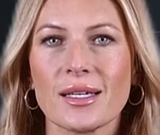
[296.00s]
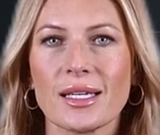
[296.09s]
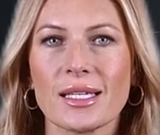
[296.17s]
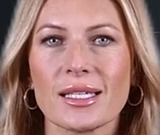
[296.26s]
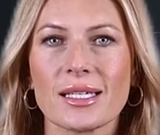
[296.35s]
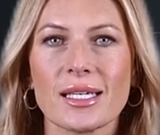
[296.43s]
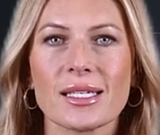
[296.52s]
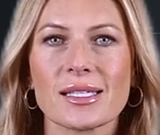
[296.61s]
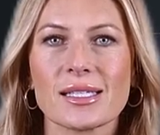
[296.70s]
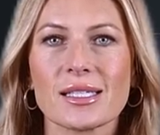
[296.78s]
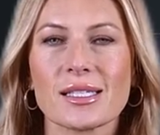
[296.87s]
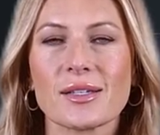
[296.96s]
in an
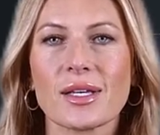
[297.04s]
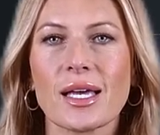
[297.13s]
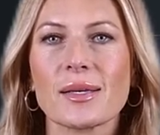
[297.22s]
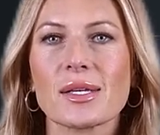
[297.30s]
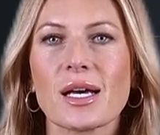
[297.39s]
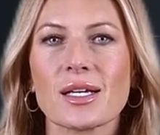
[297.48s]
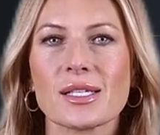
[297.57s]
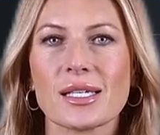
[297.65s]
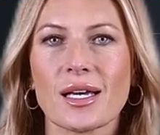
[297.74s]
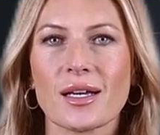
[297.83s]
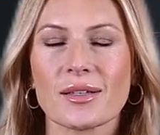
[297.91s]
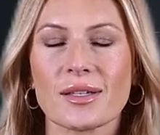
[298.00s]
instance of
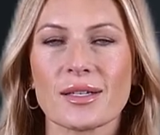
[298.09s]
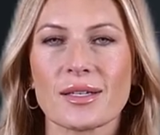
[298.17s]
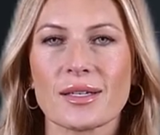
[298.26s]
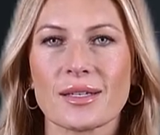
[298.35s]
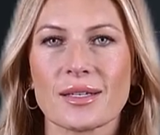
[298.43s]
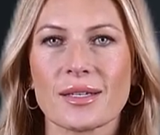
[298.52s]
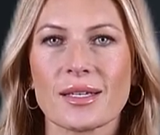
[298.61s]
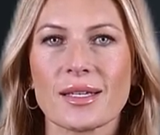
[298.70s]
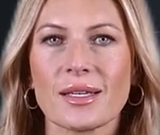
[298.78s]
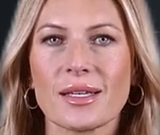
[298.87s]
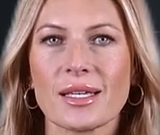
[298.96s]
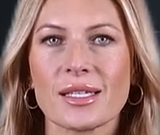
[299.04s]
Camtasia,
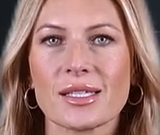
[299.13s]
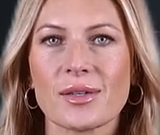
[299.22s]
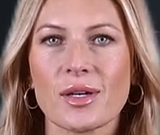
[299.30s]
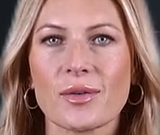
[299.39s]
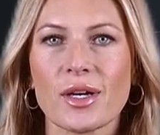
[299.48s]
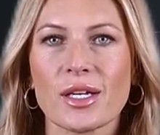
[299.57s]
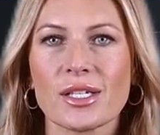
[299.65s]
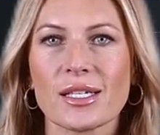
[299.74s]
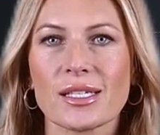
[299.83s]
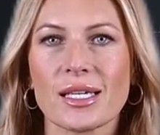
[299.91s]
in a small project